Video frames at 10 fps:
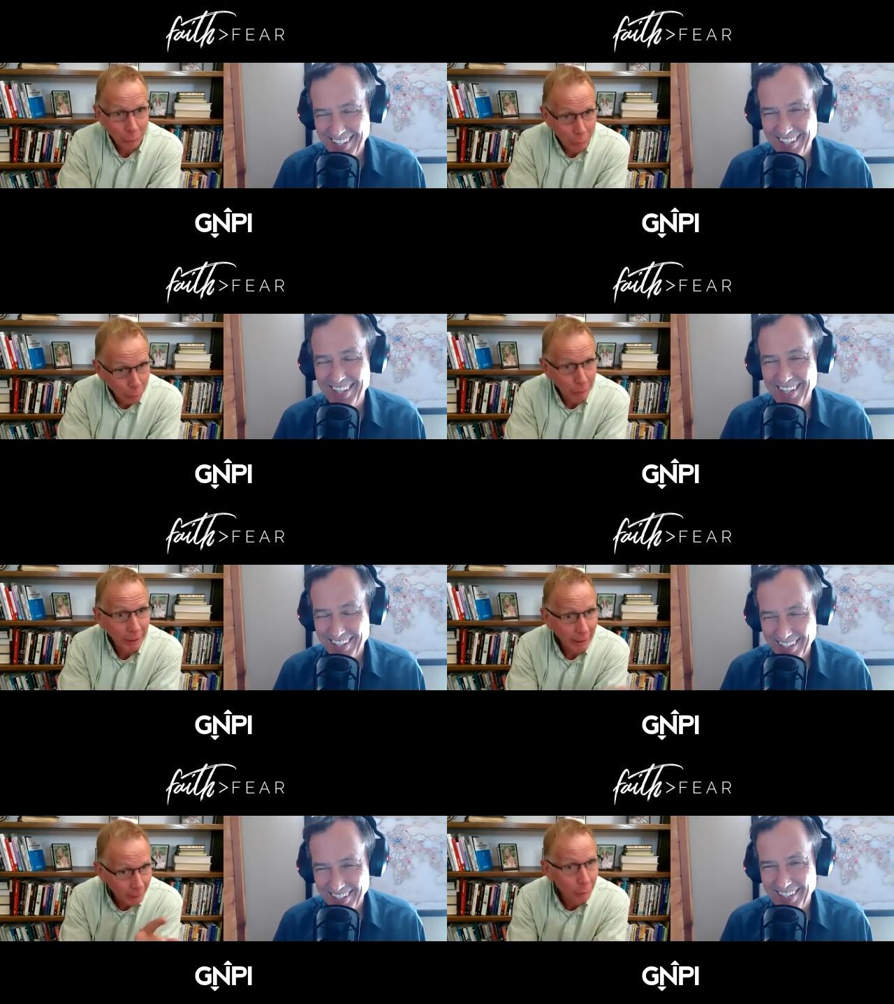
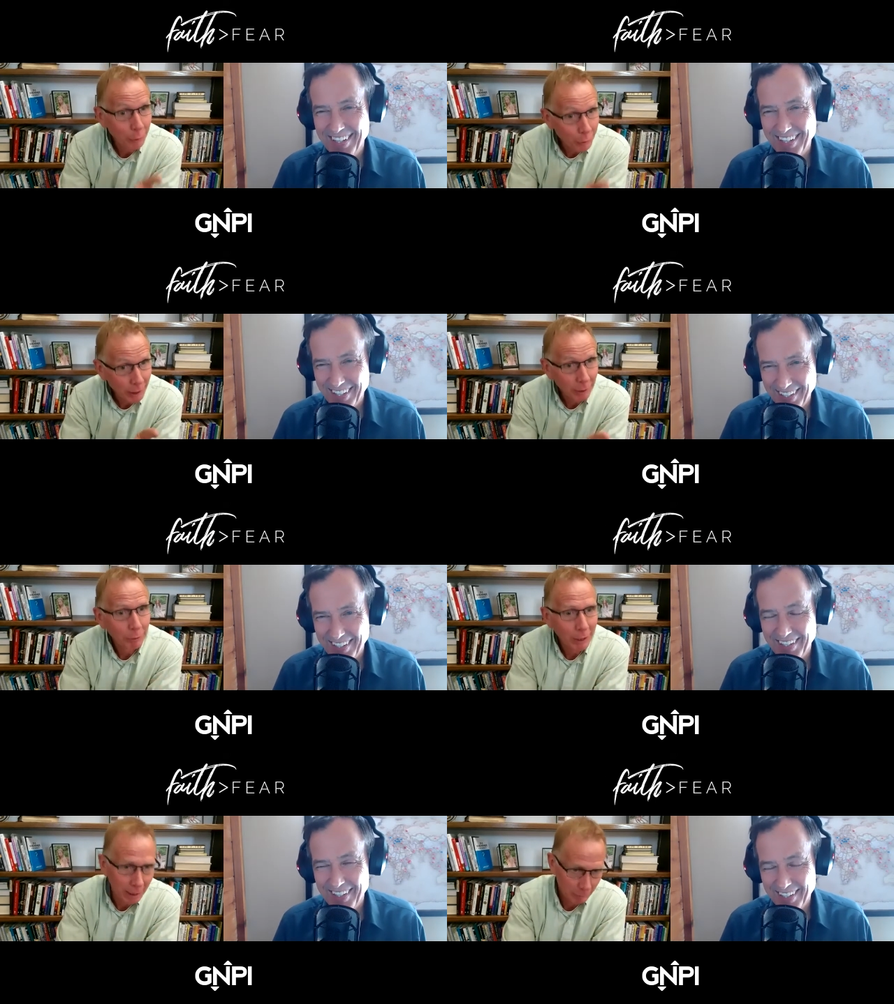Speaker 1: doing and using and
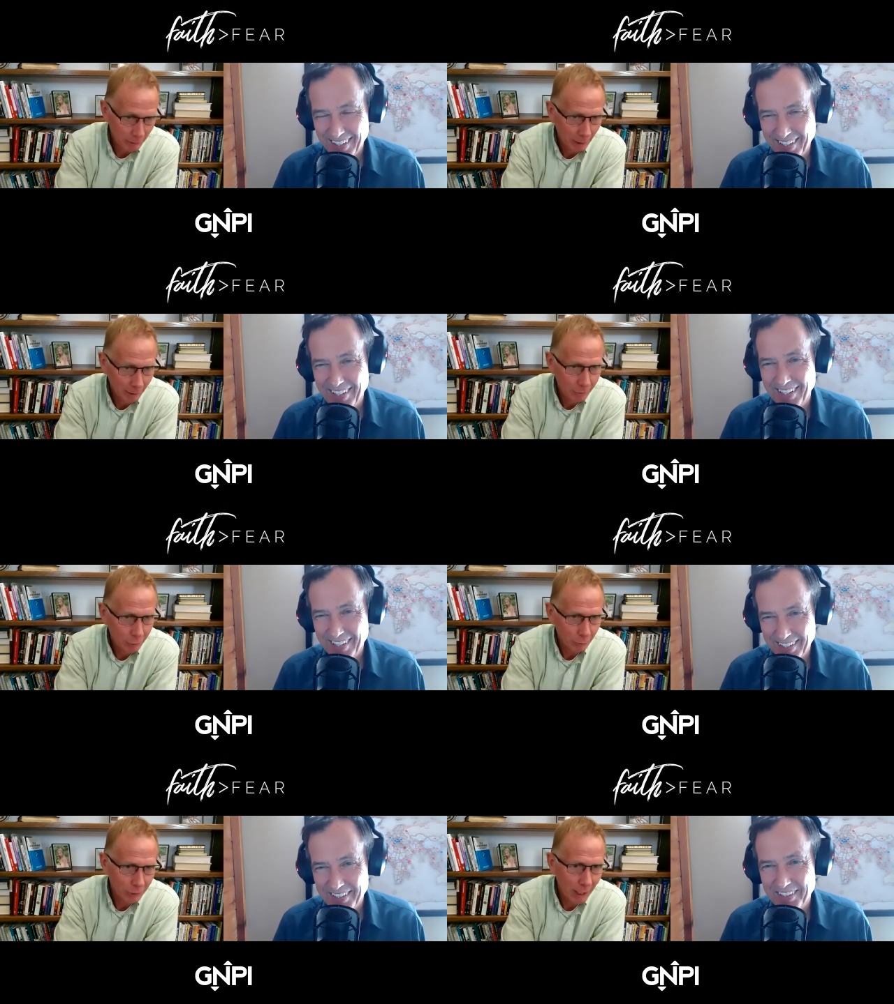redeeming it.
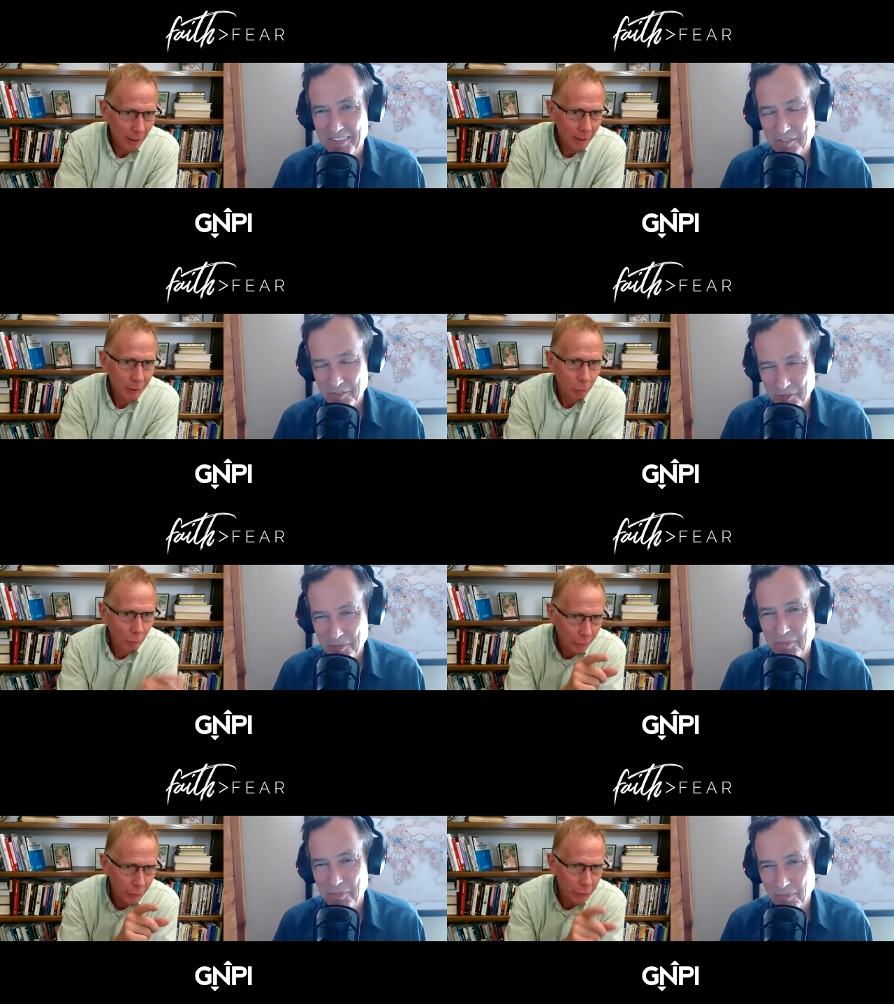So tell us
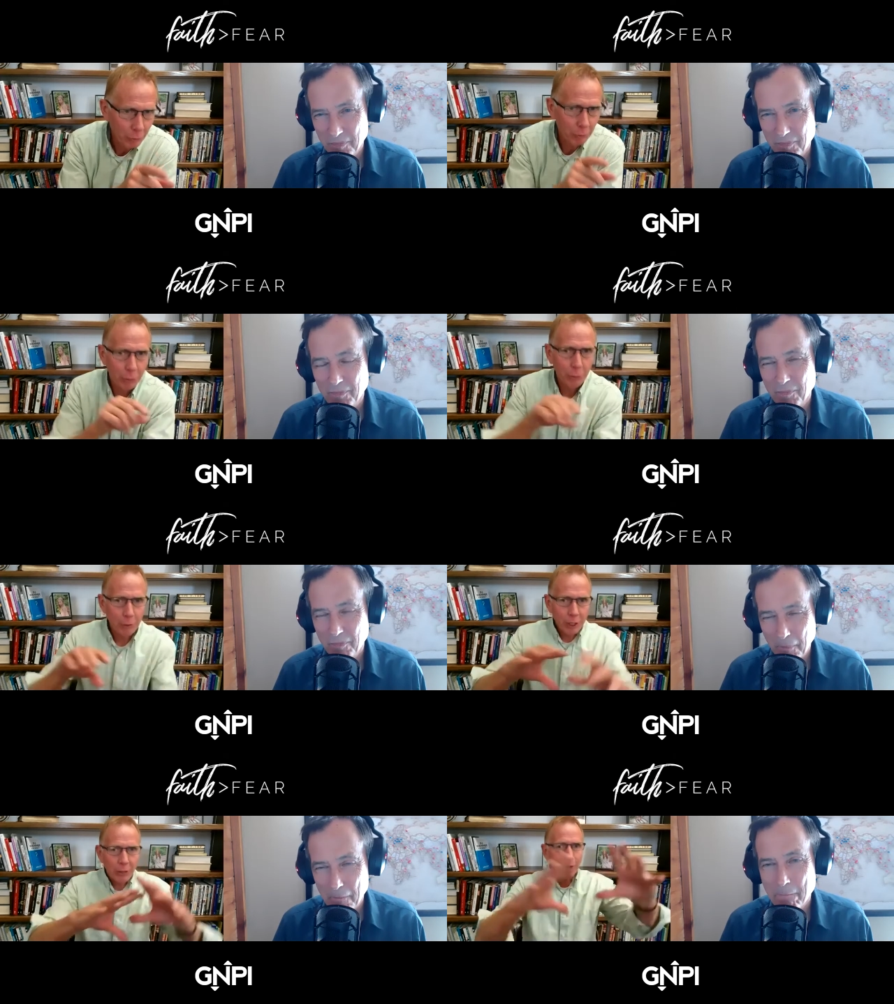with your
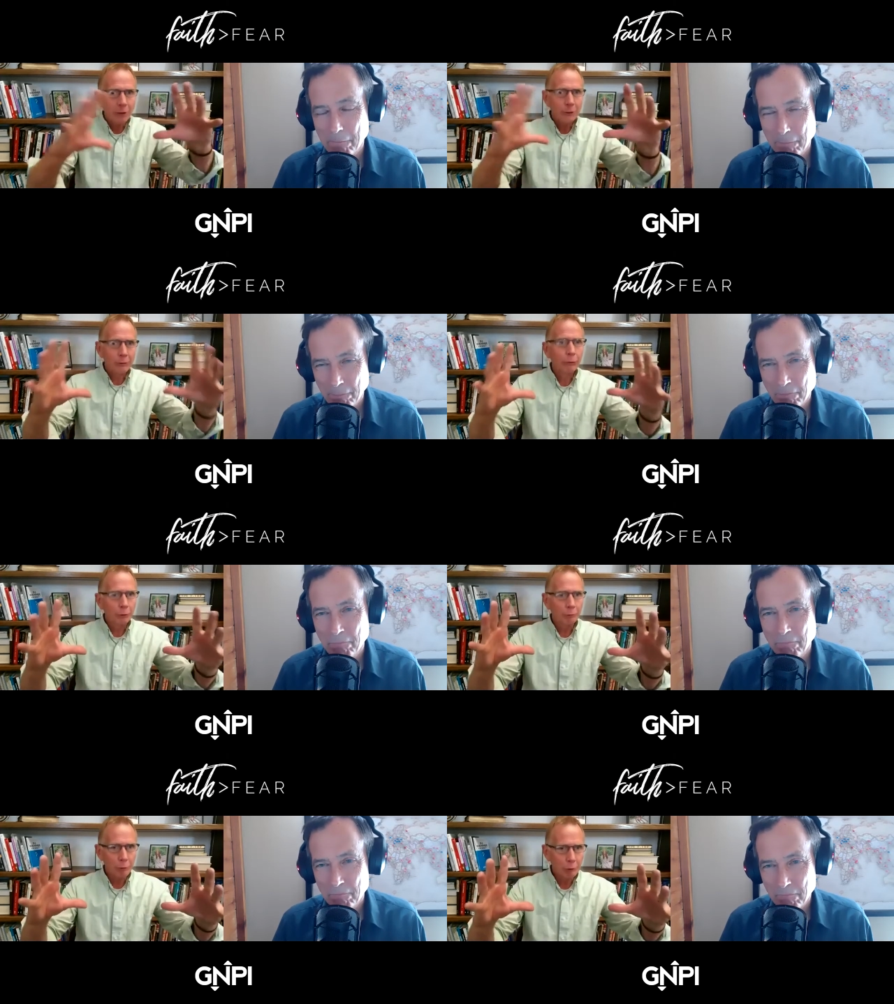30,000
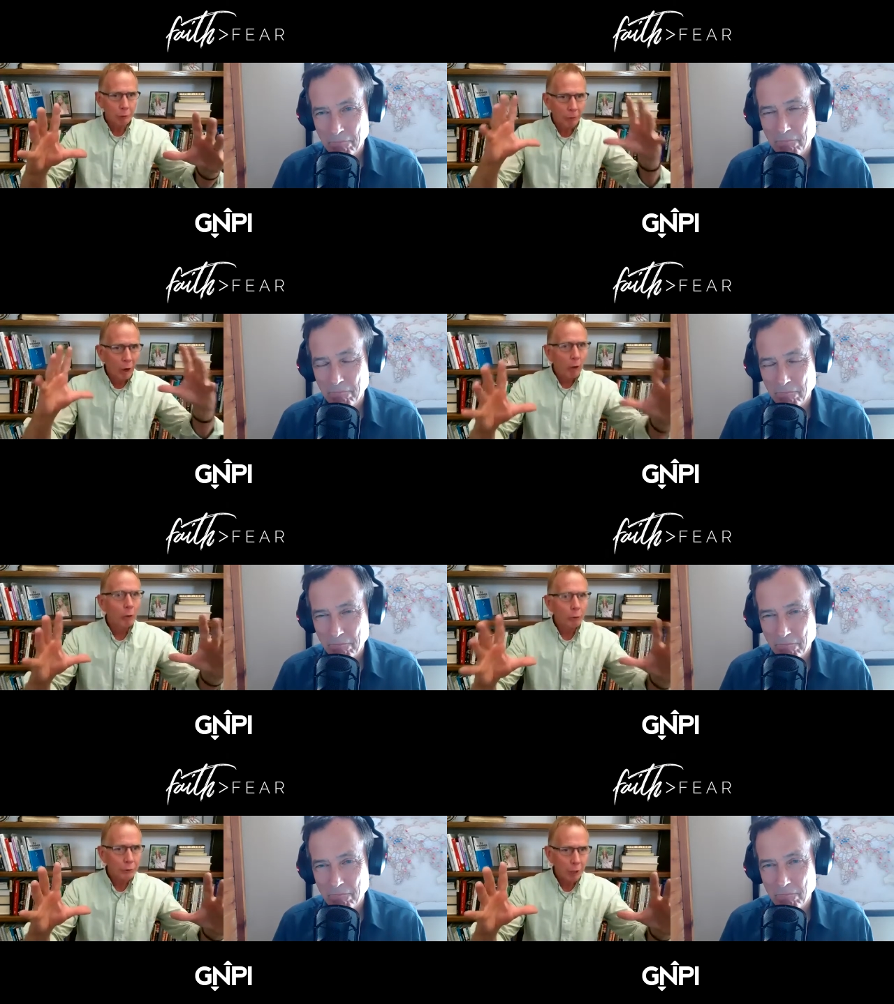foot view of all
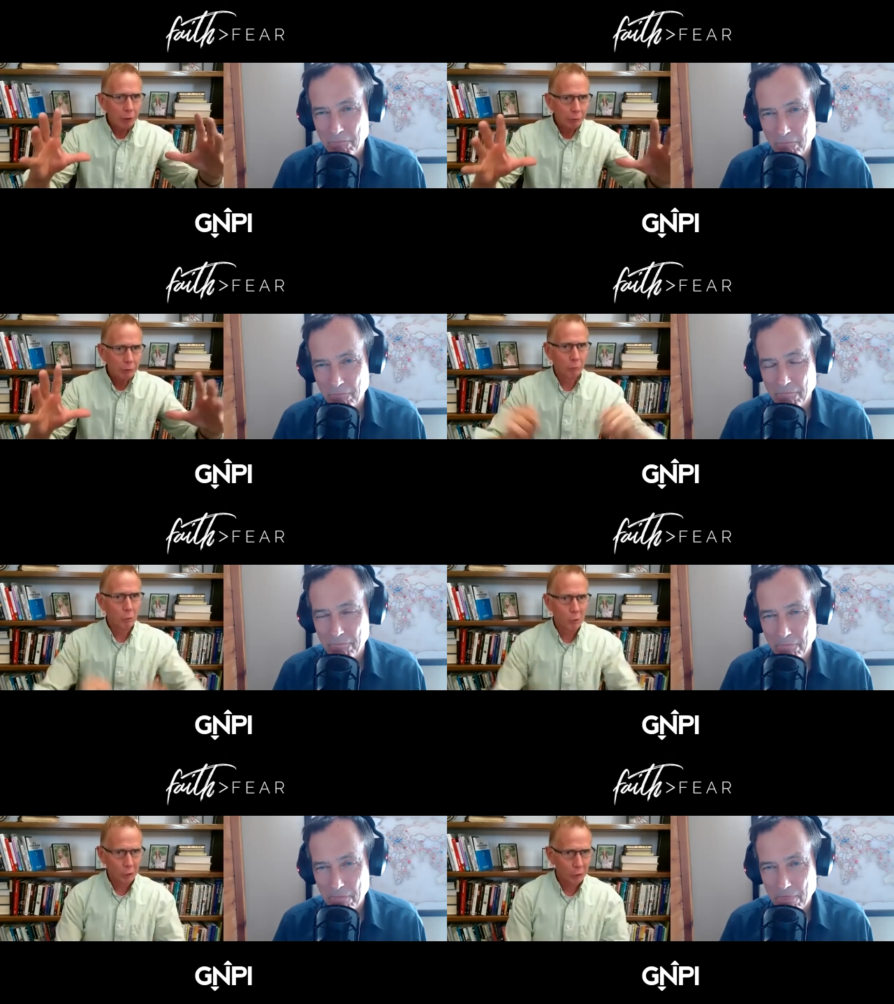those hundreds of
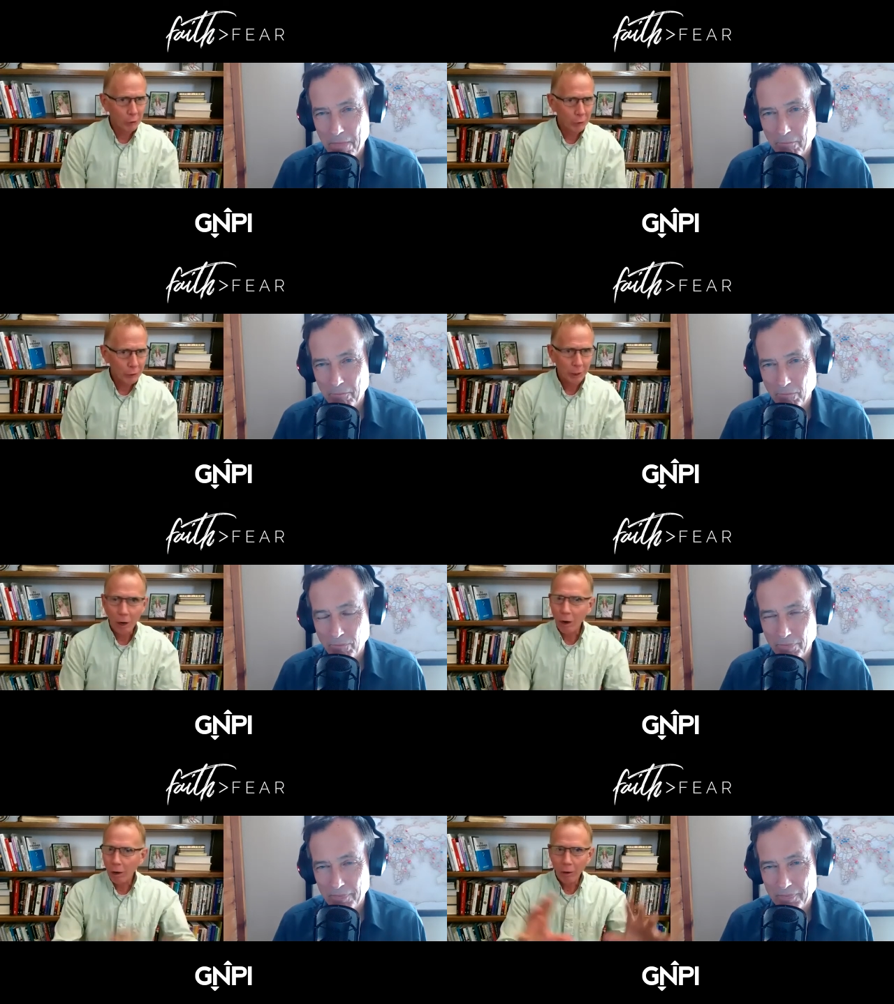workers and
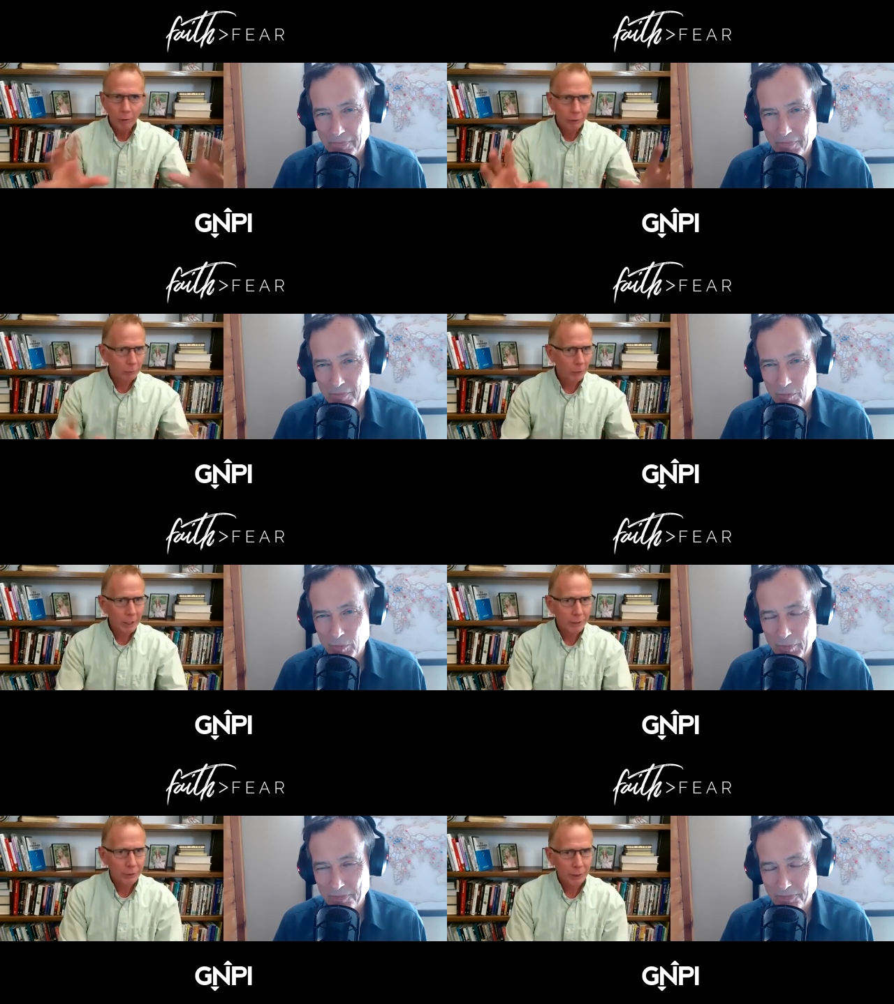all the
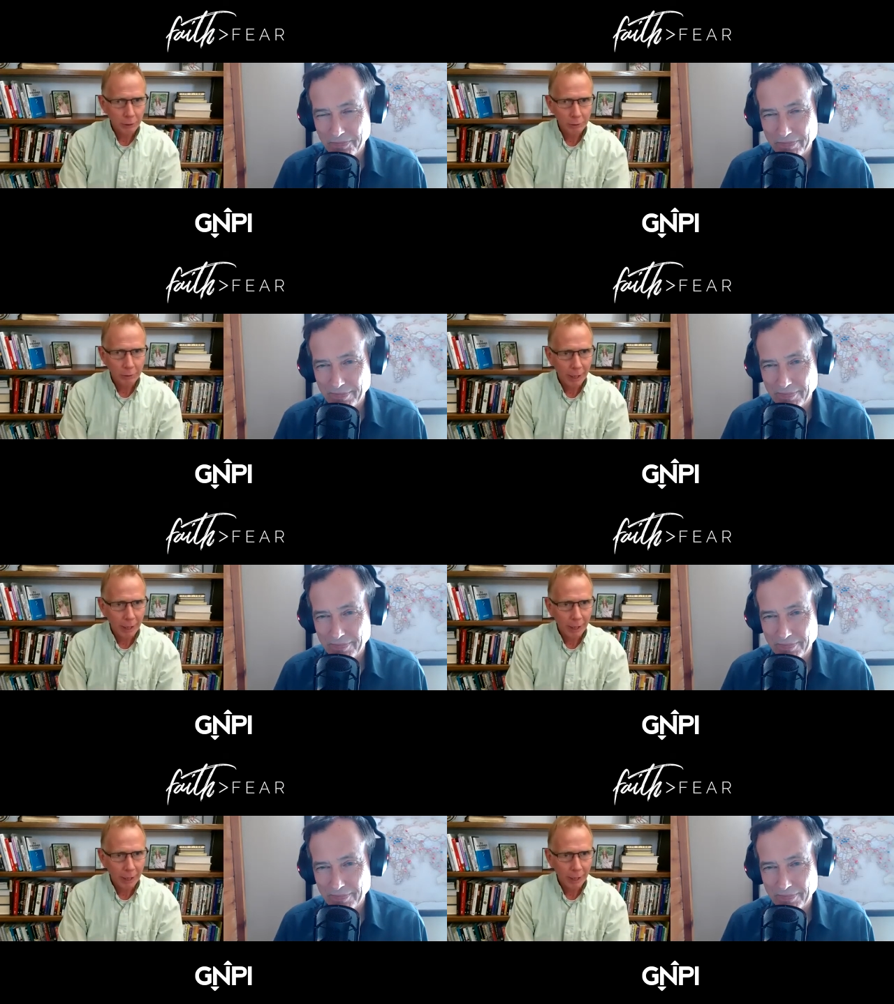ways that you